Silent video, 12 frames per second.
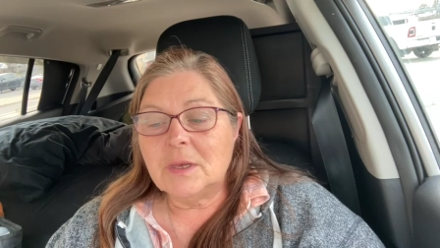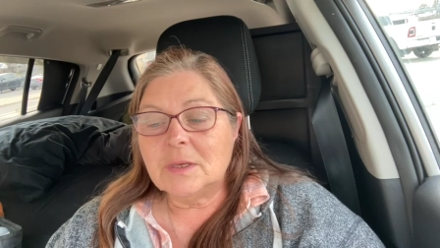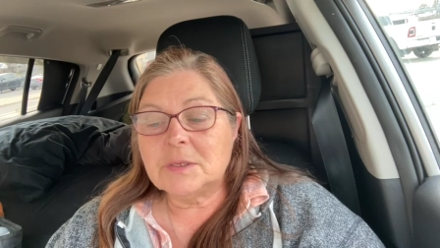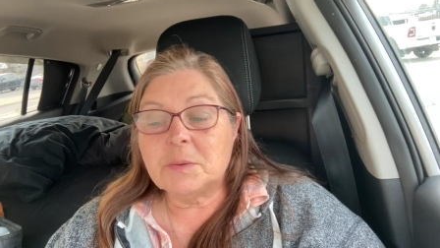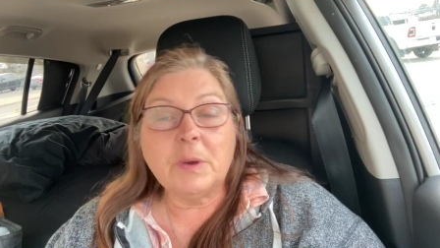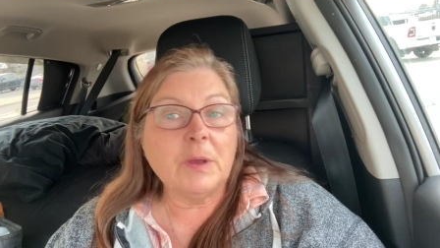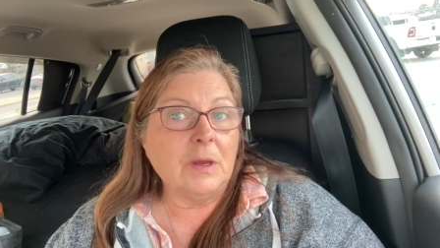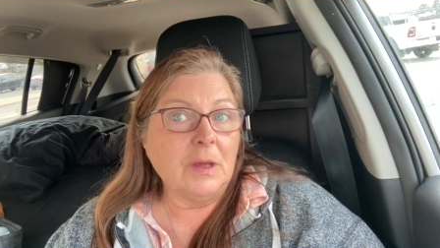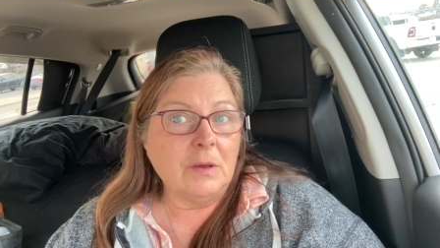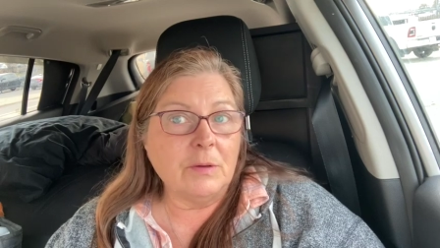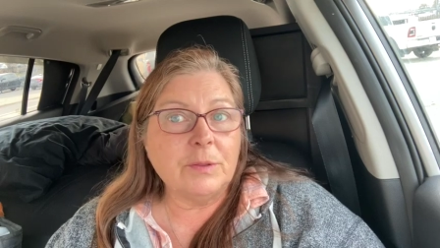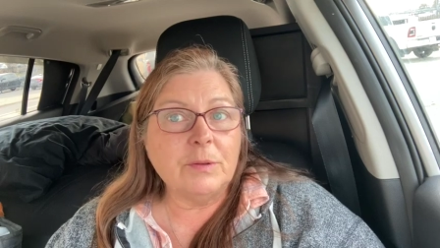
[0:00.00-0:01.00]
So we're going to
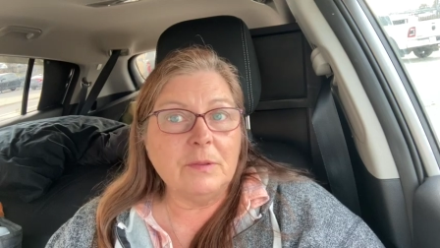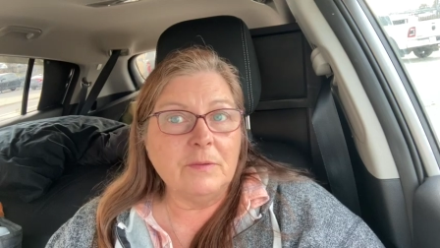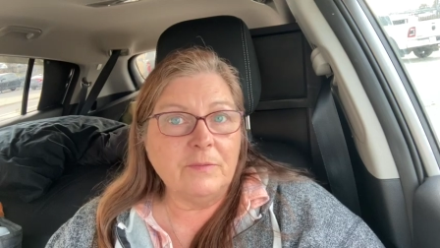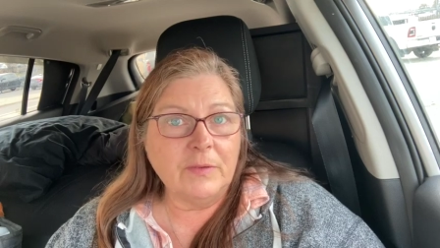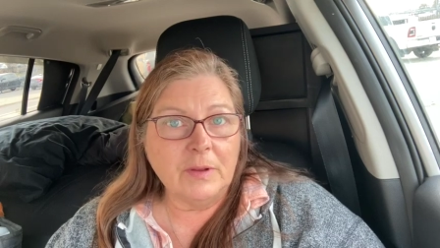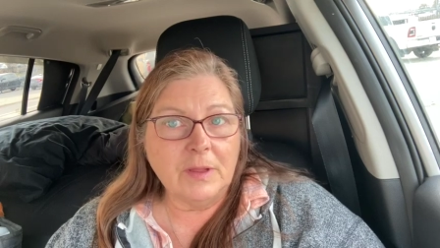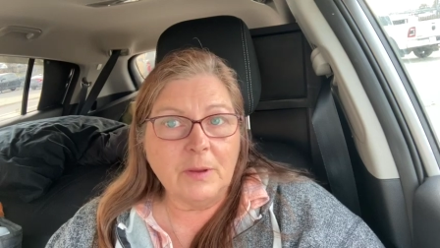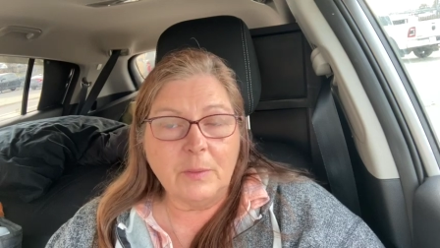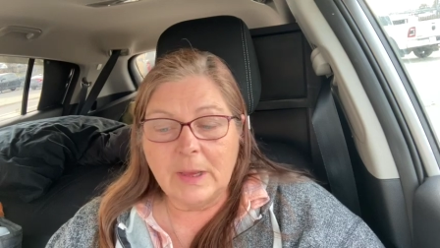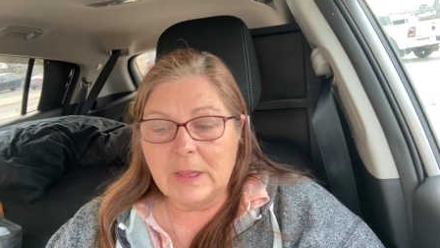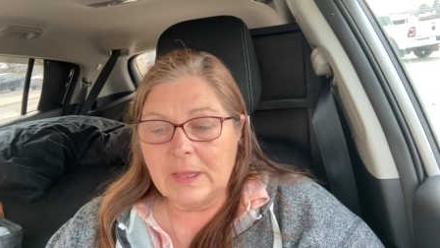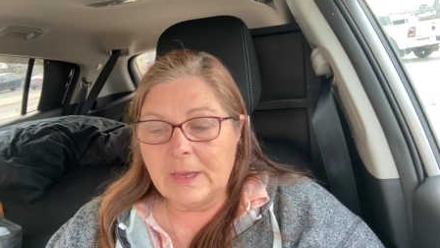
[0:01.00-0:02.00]
go through them fairly
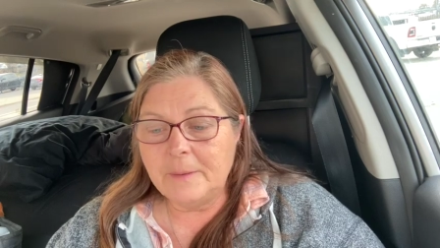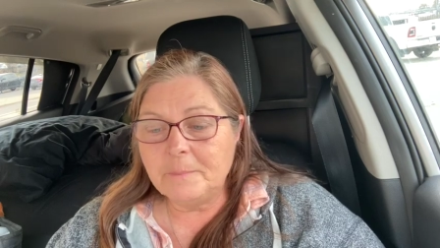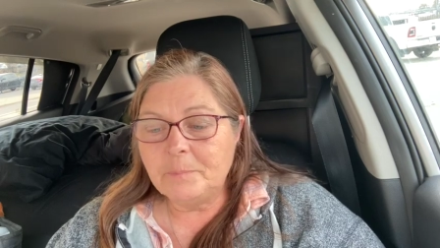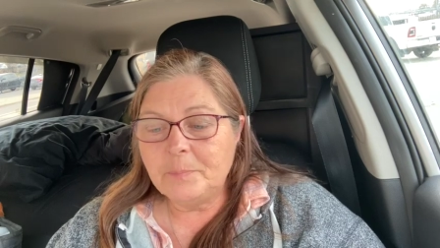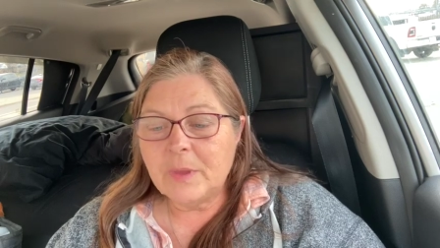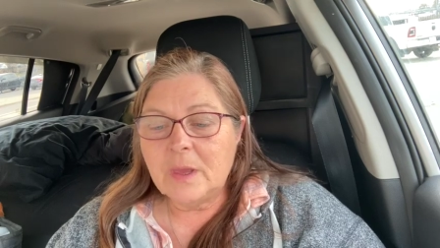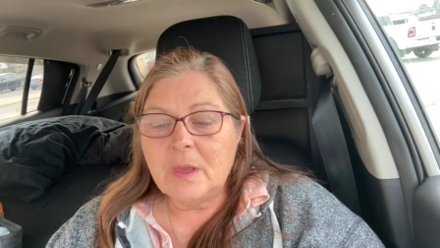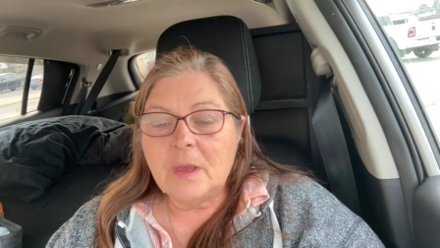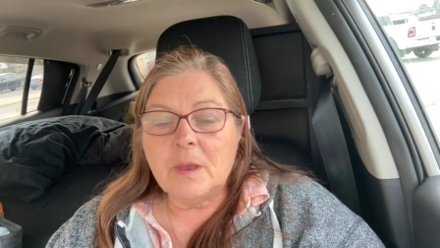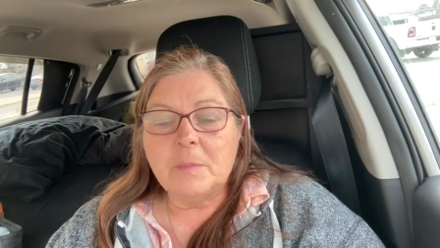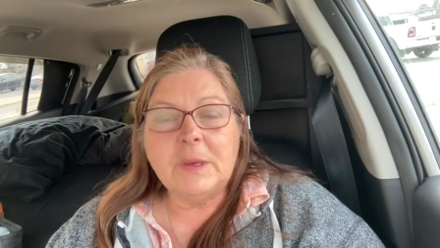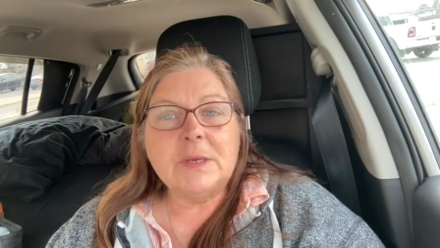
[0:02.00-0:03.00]
quickly
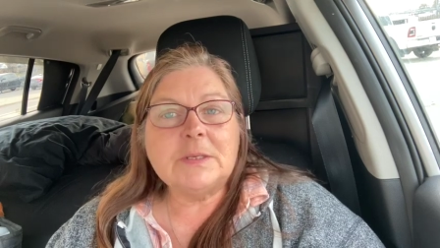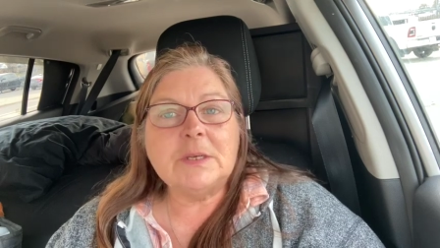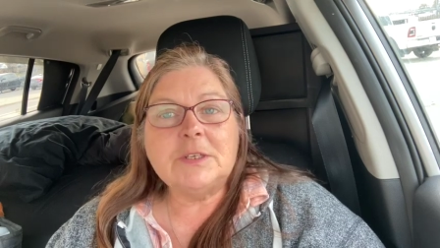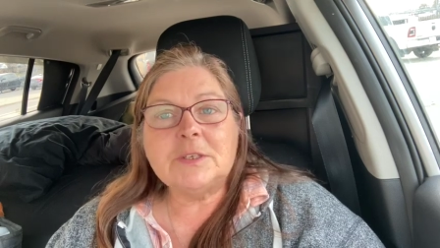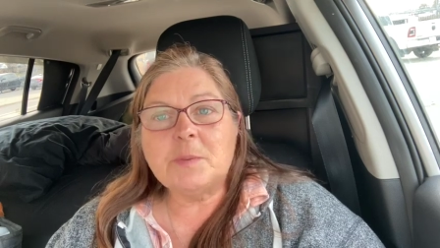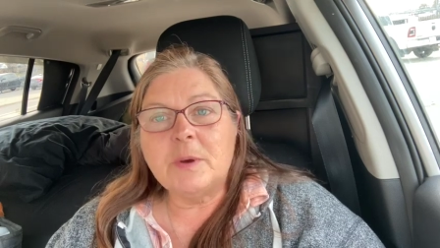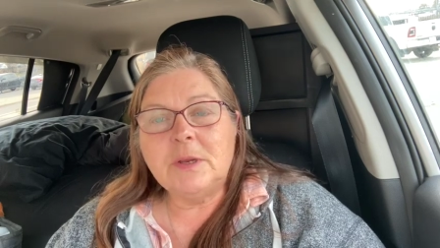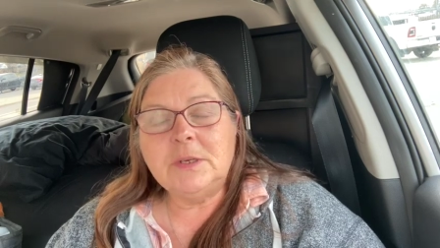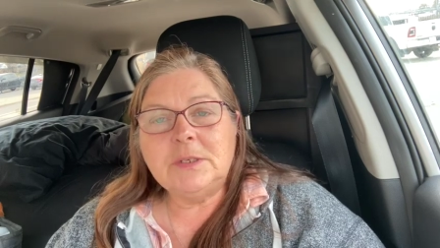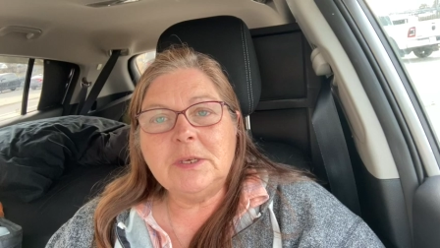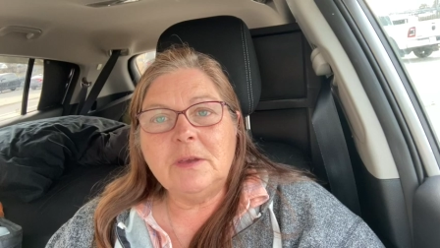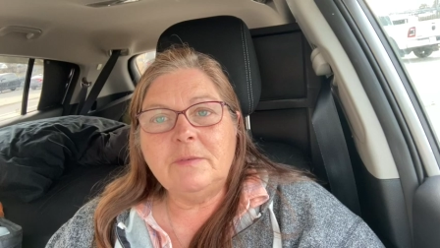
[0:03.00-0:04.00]
because I just wanted
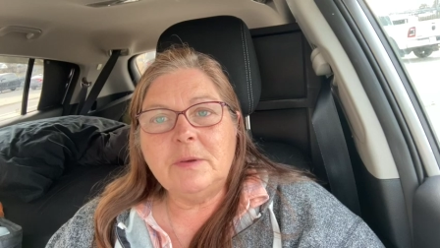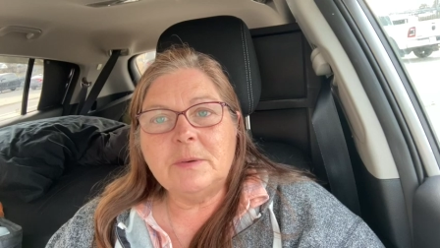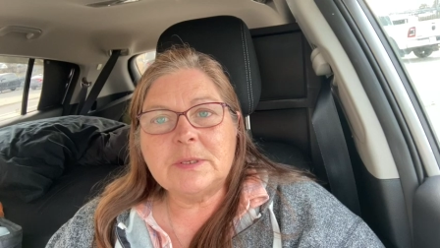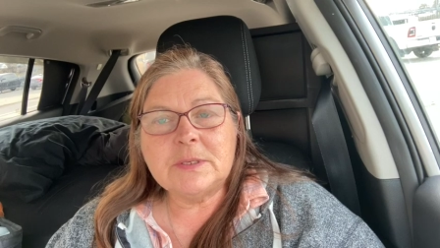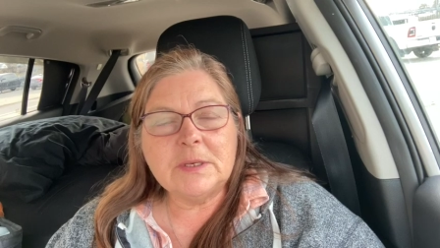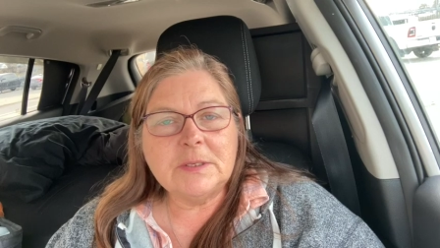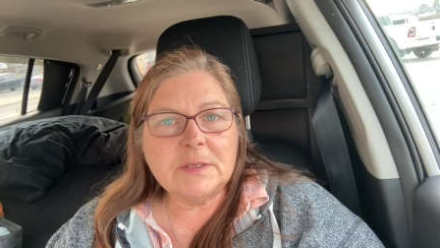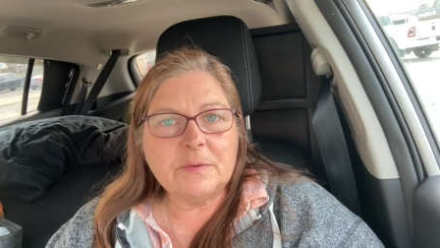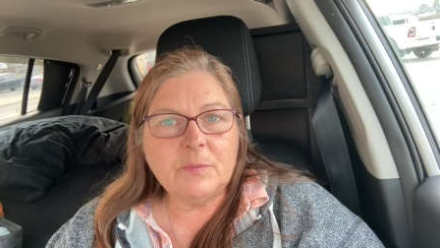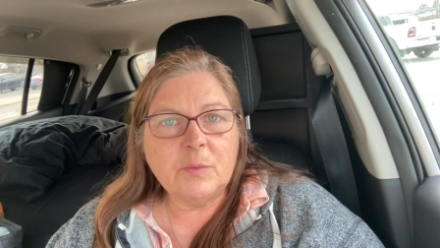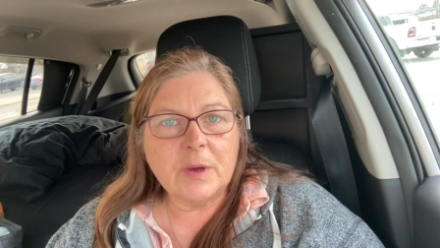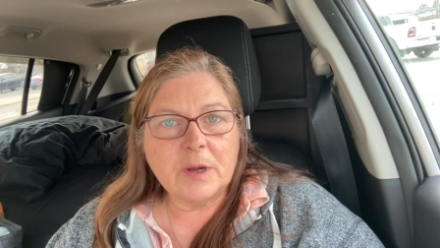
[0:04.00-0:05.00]
to give you a sense
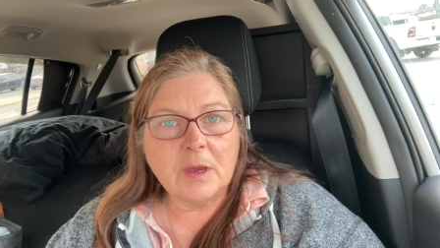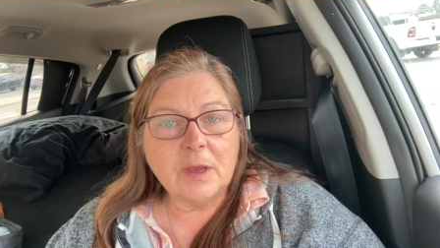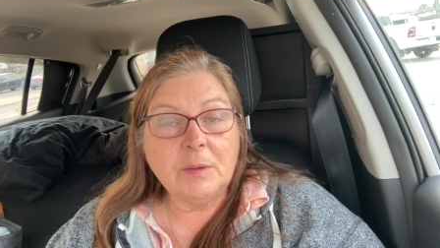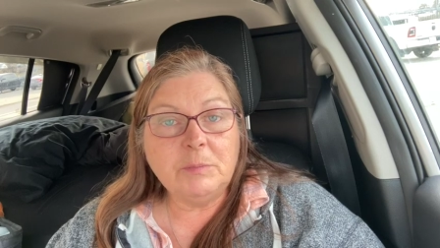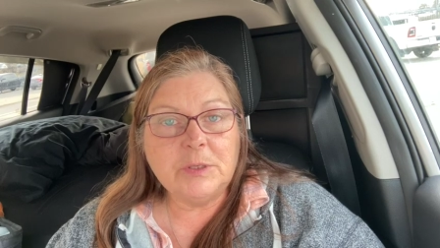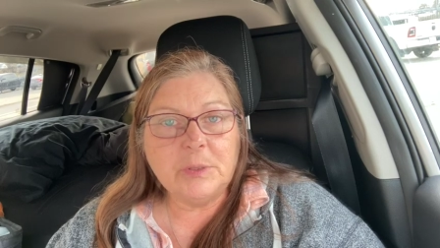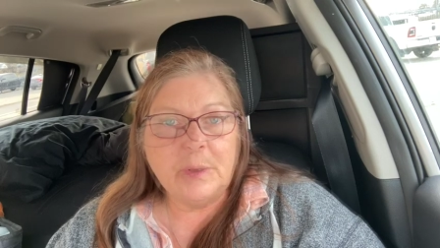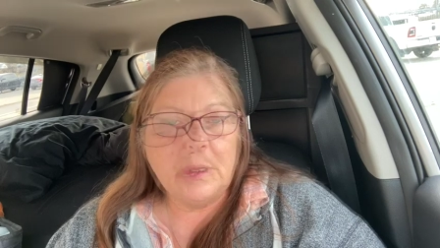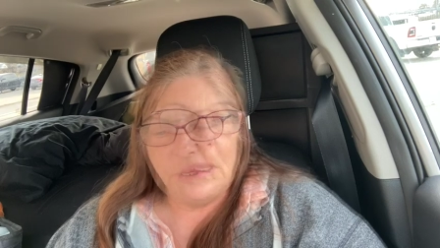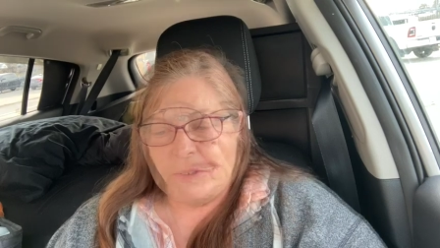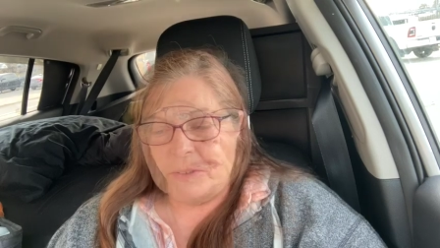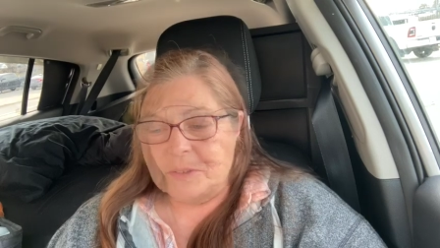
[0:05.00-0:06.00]
of what I'm doing.
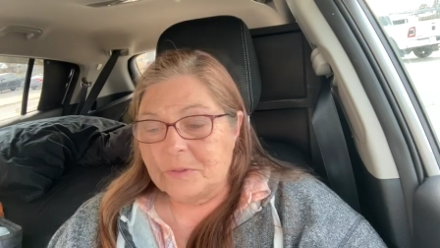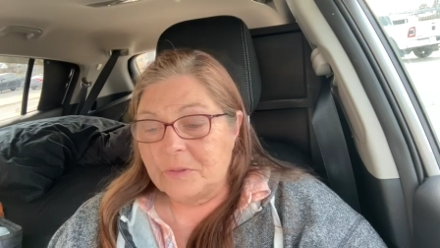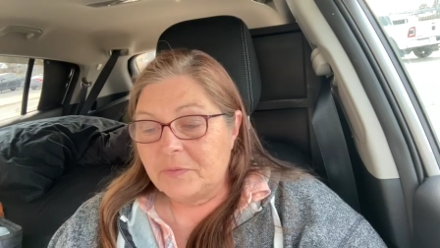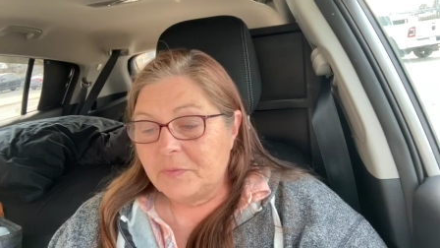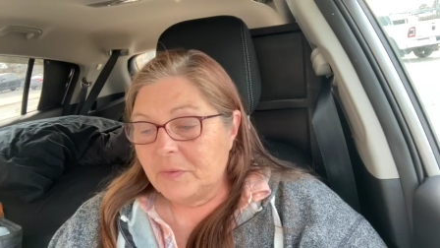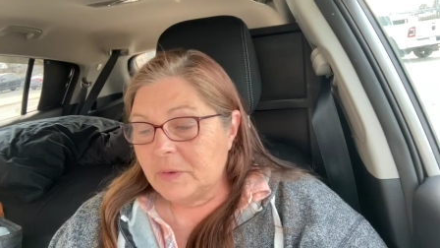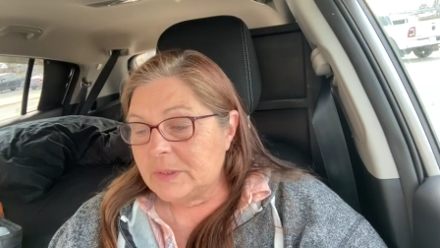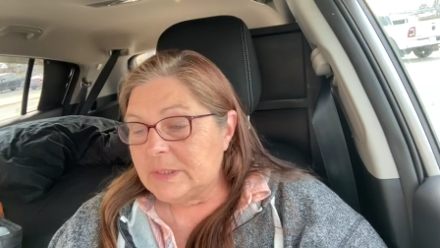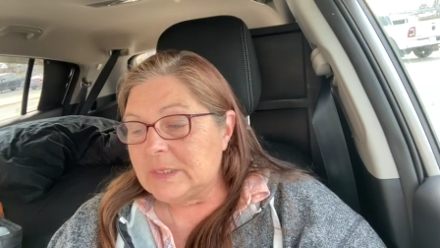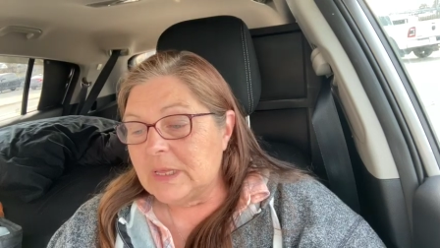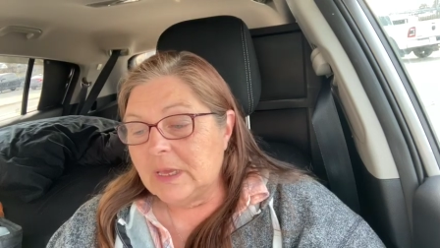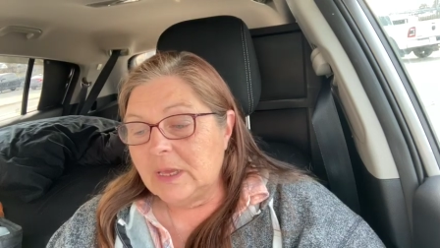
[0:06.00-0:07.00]
And so the
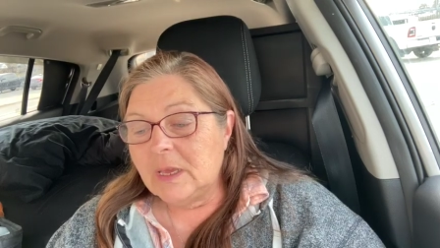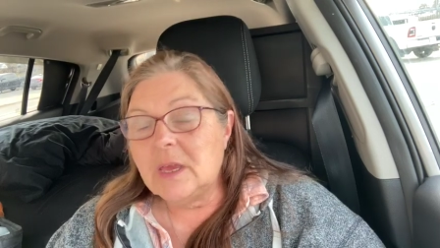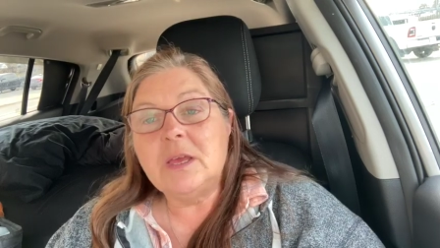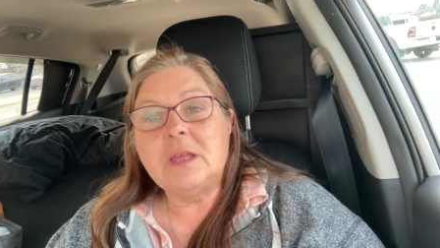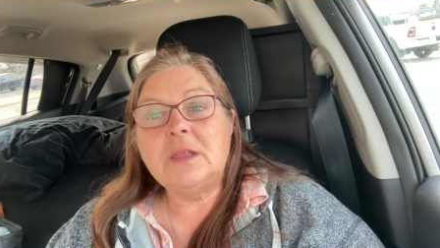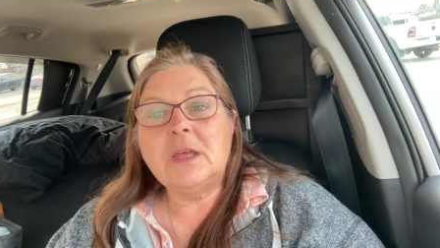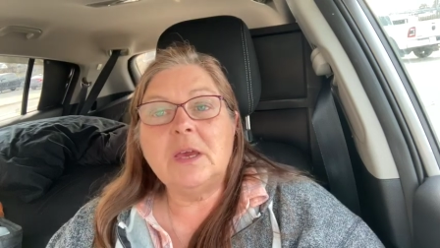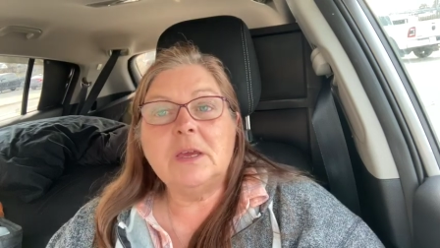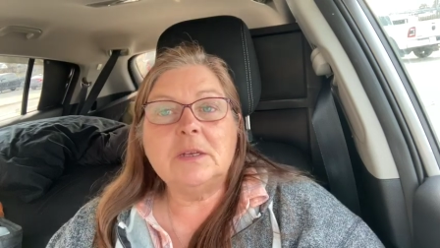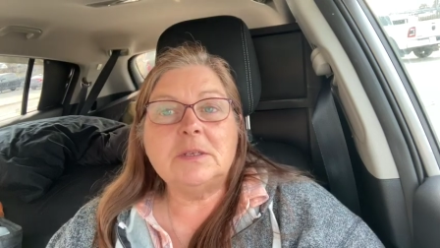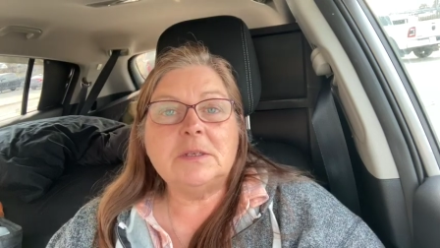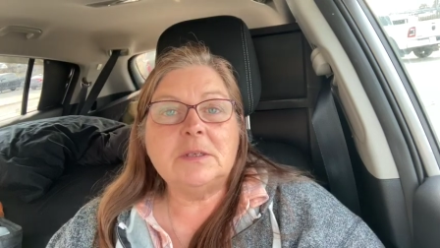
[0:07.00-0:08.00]
first thing
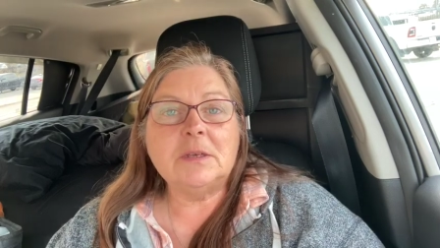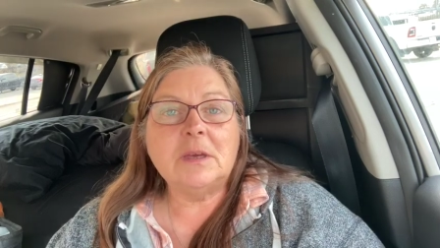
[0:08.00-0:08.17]
that